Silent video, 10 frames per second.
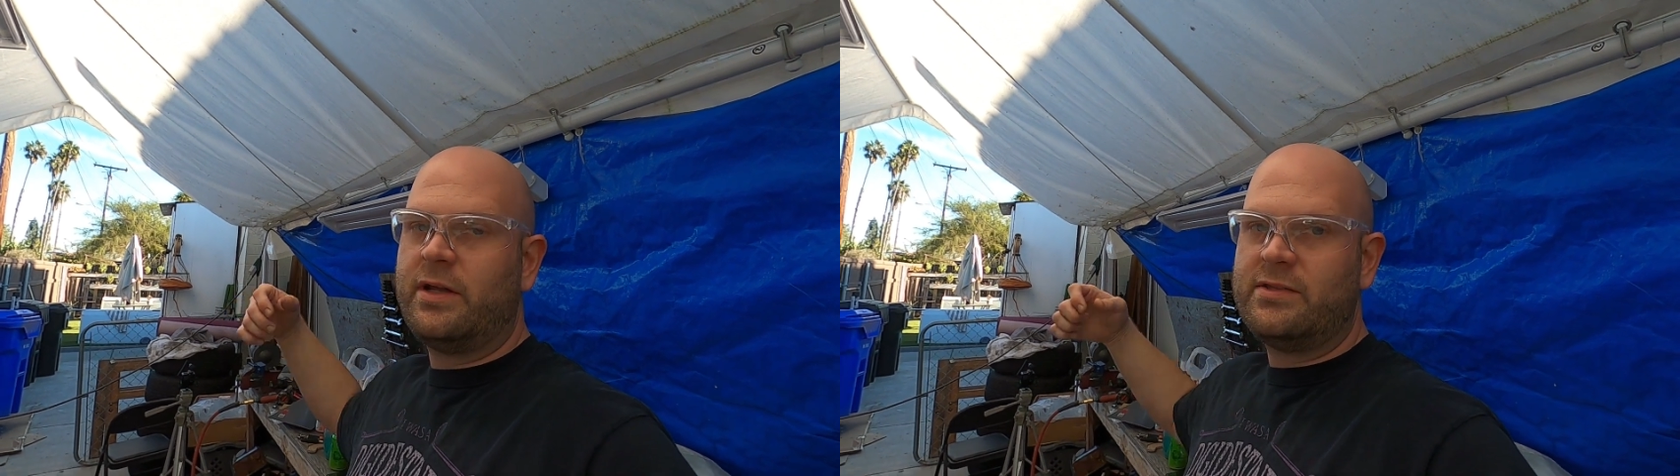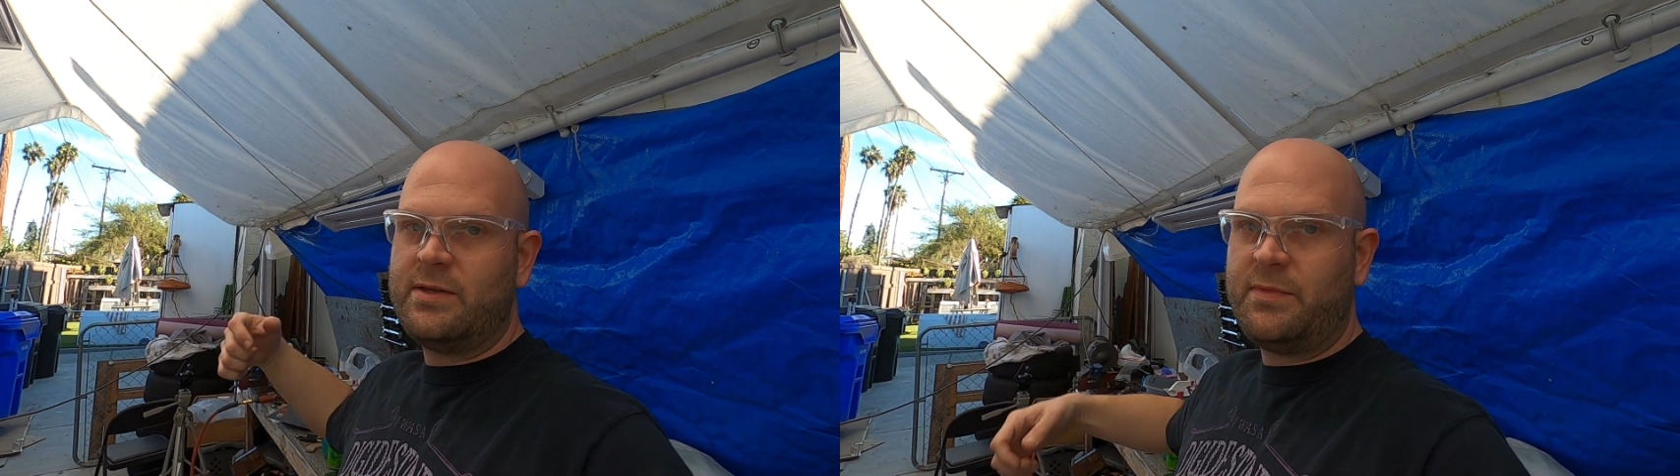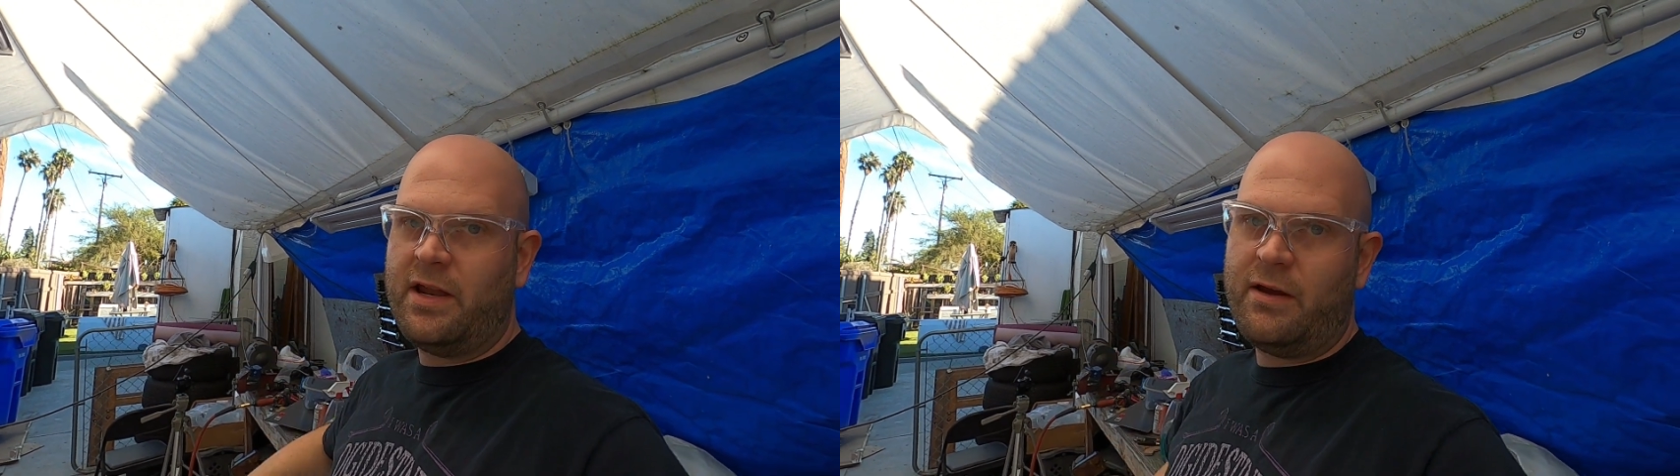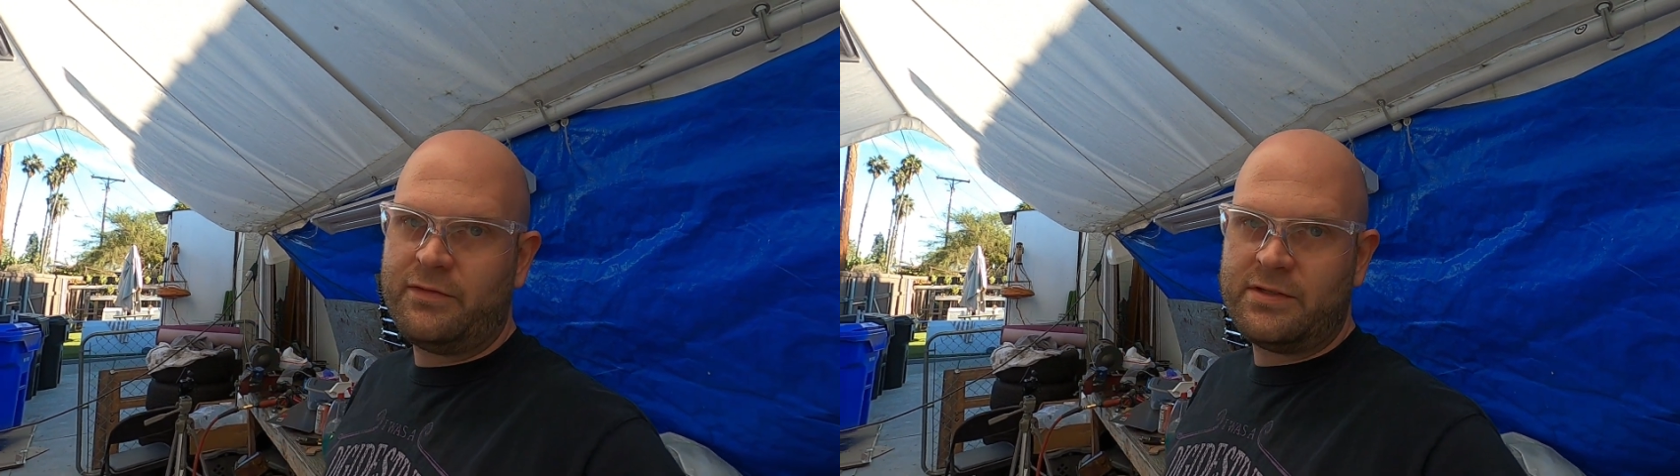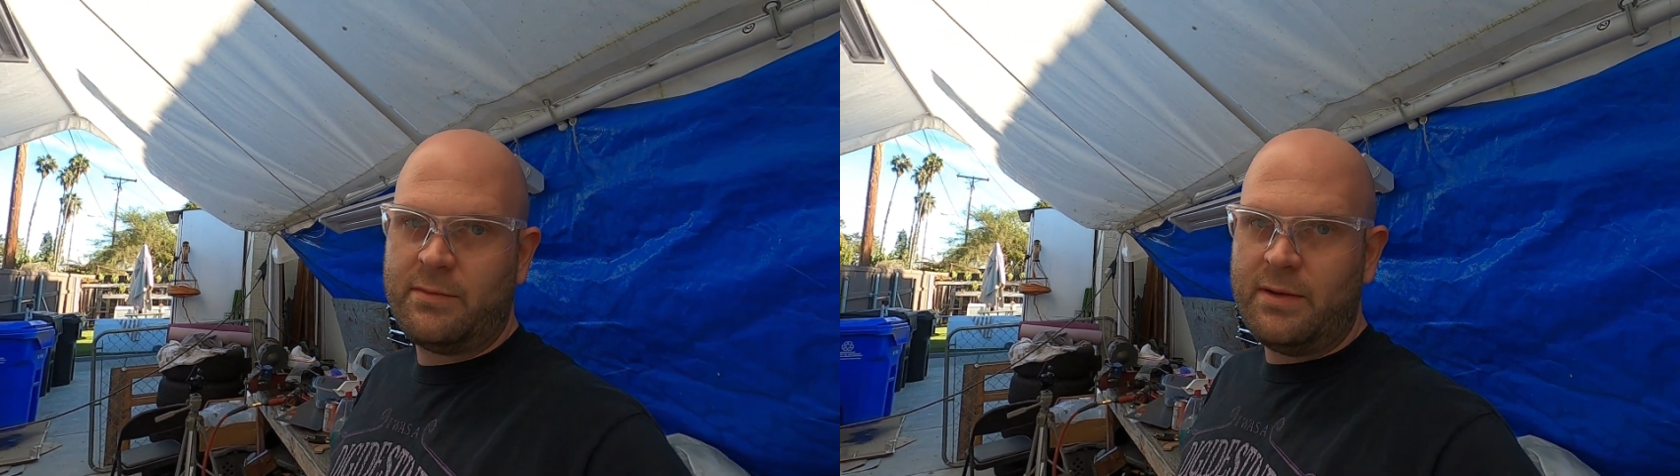to go ahead and zip that
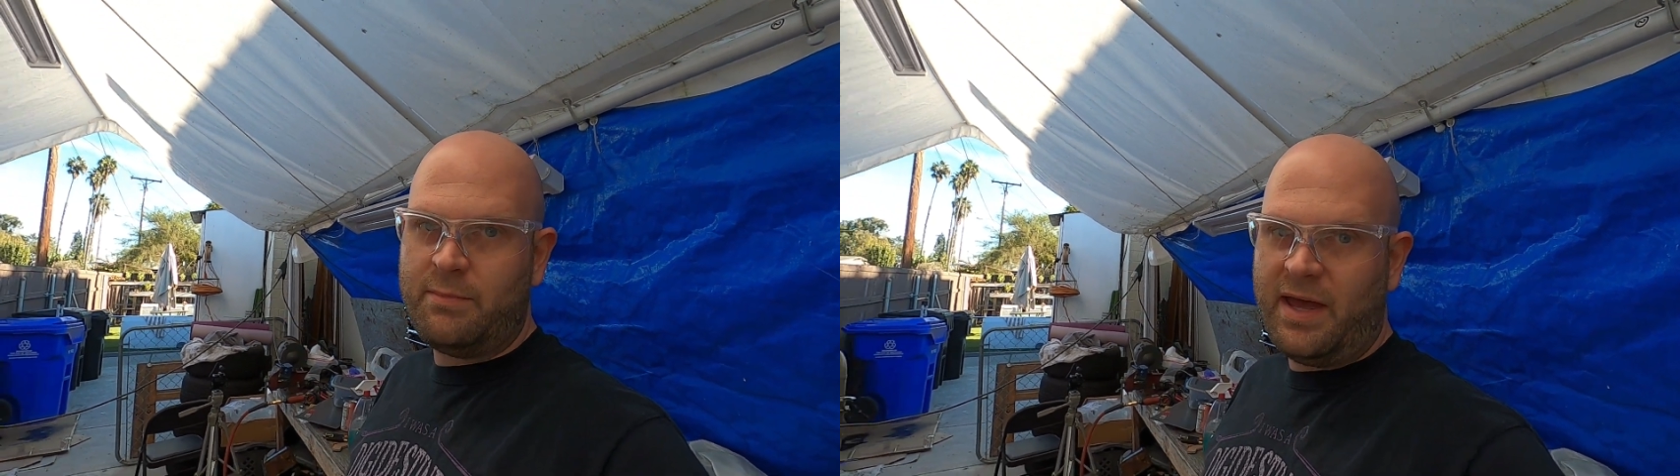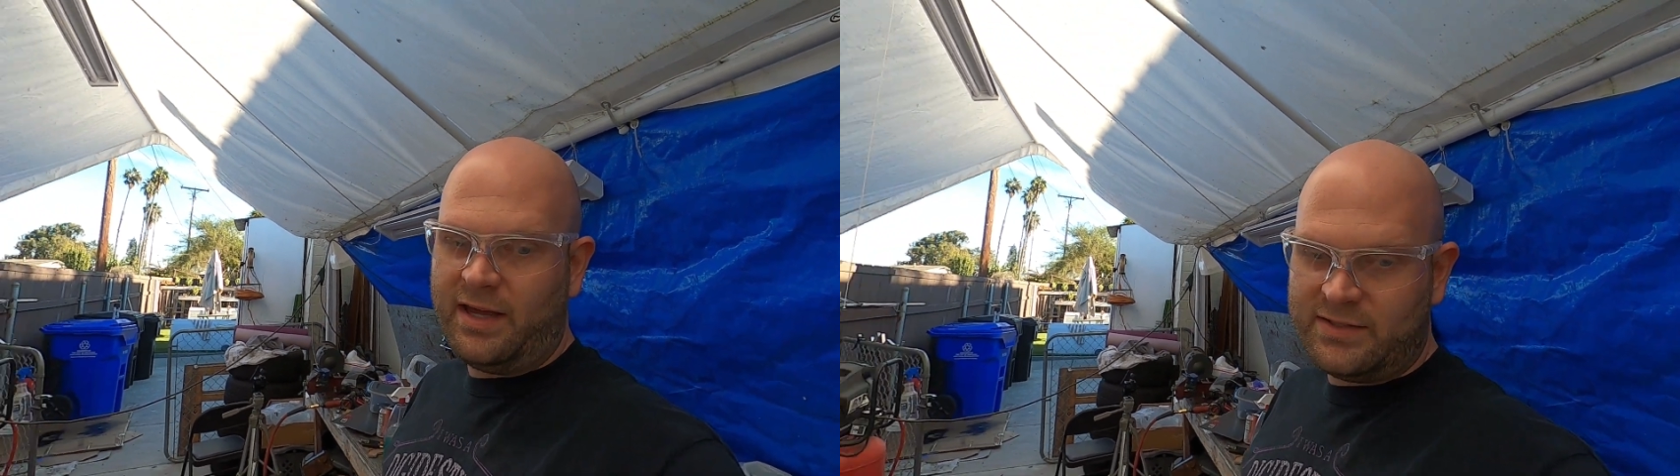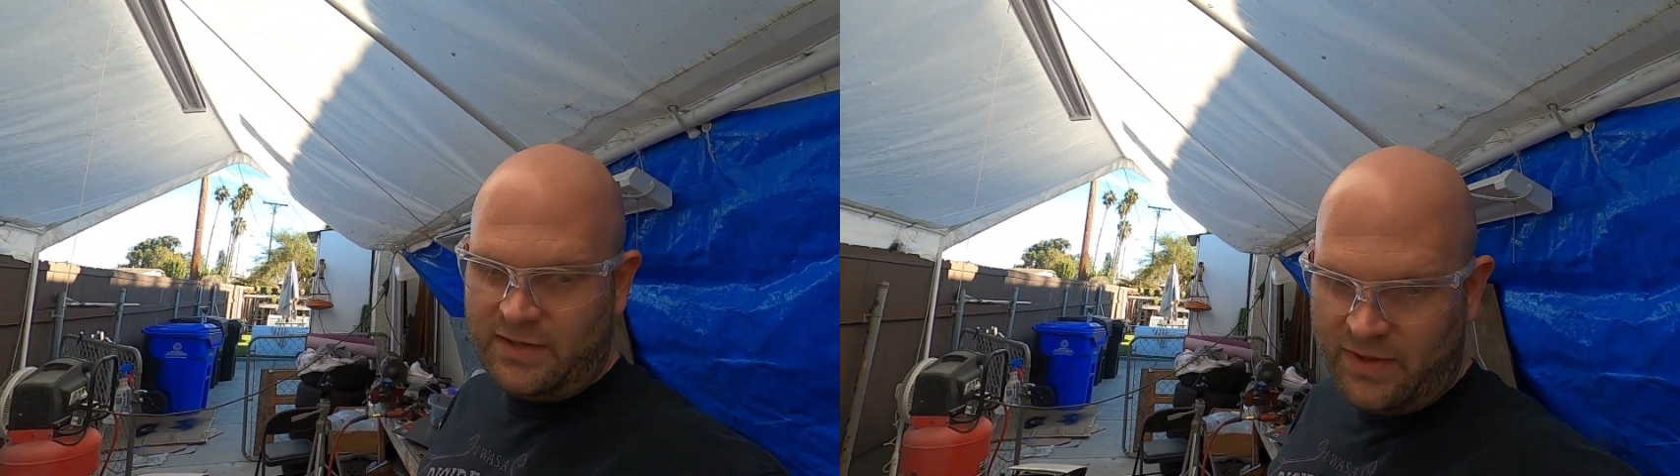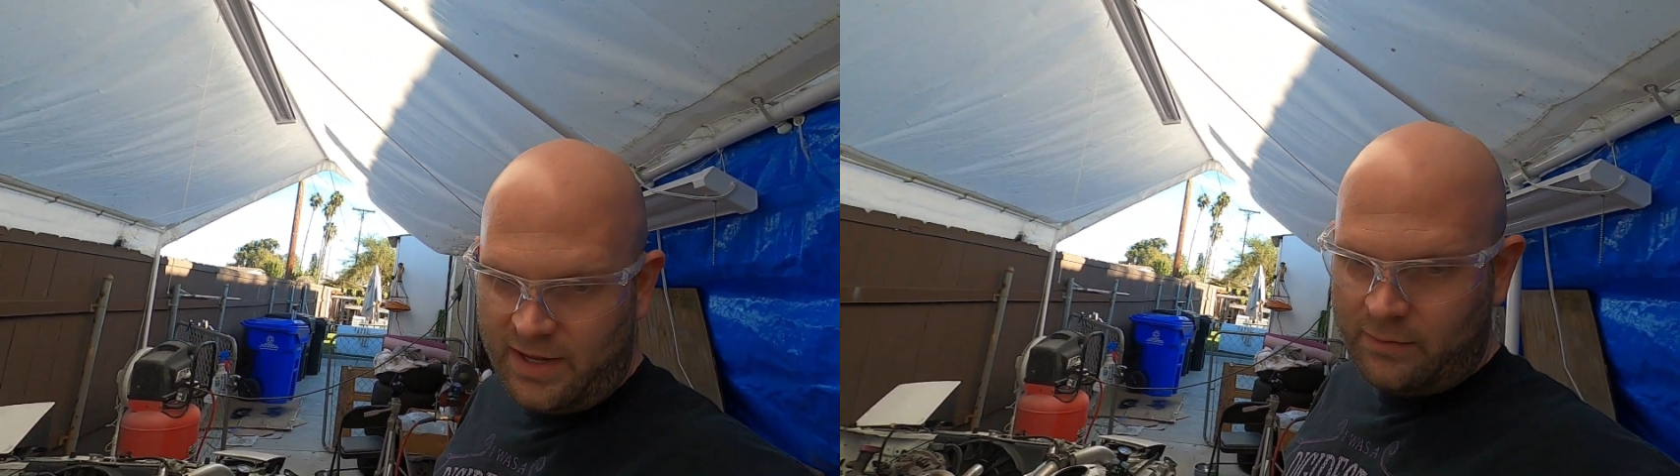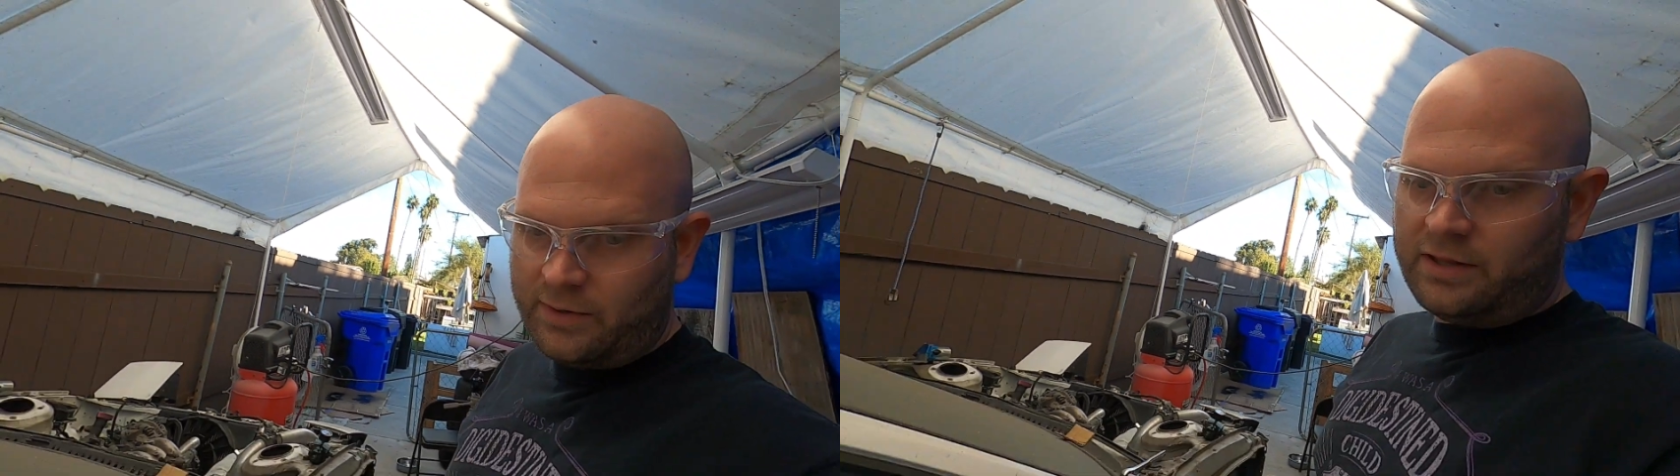off with some impacts, and then